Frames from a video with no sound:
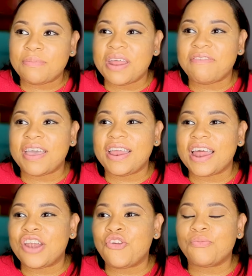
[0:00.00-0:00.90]
Me never
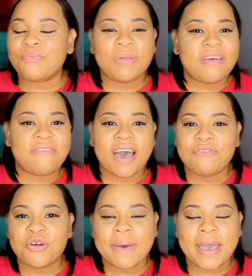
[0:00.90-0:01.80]
have
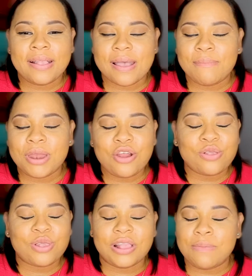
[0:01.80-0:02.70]
no mindset. Me
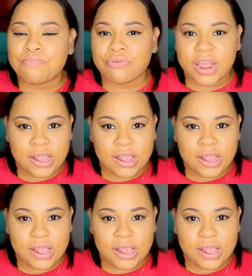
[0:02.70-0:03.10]
just depressed,